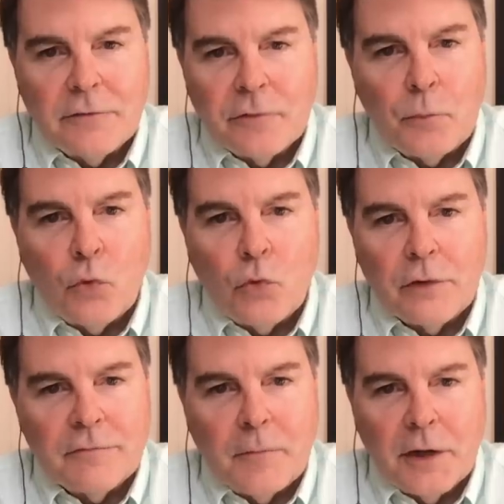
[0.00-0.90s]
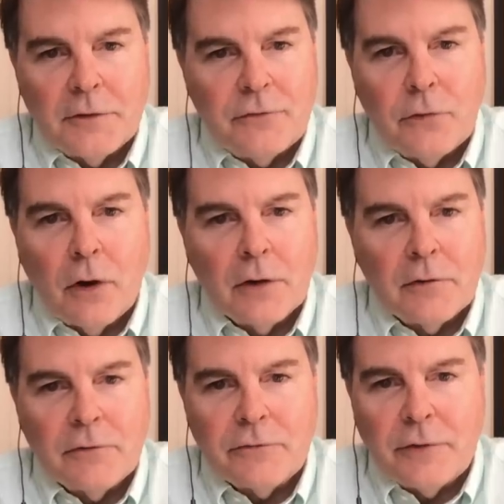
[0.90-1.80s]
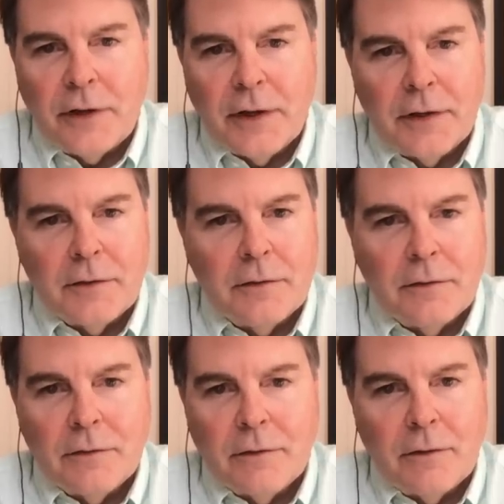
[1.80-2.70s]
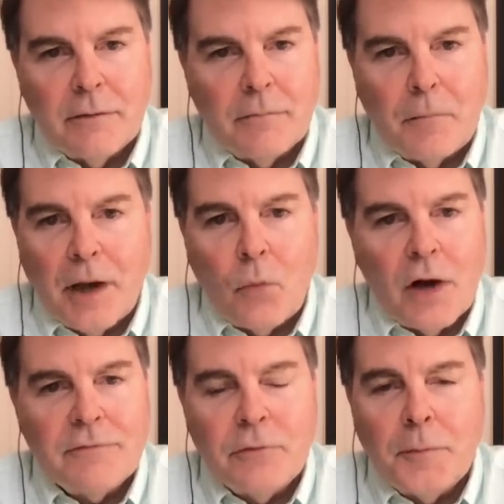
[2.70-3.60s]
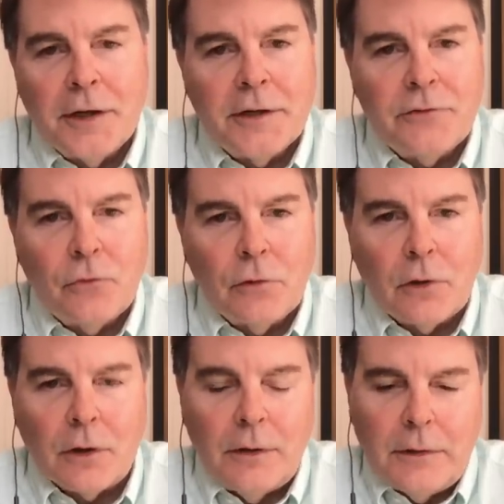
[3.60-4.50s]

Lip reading: and support of my two daughters and my wife, whom I adore.